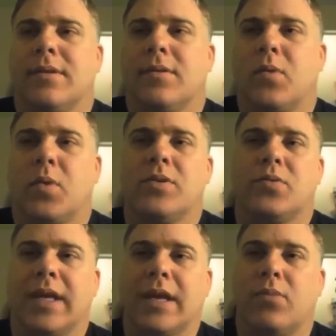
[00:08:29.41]
Marines, when
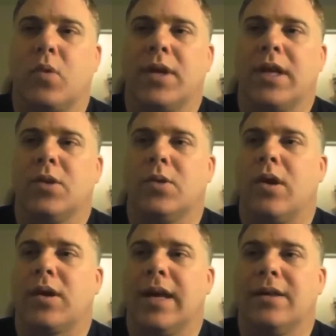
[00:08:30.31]
they get bored, they do
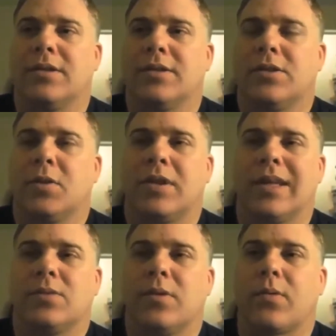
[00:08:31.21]
all kinds of stupid
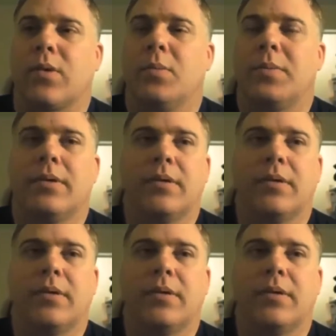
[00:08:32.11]
things with rope.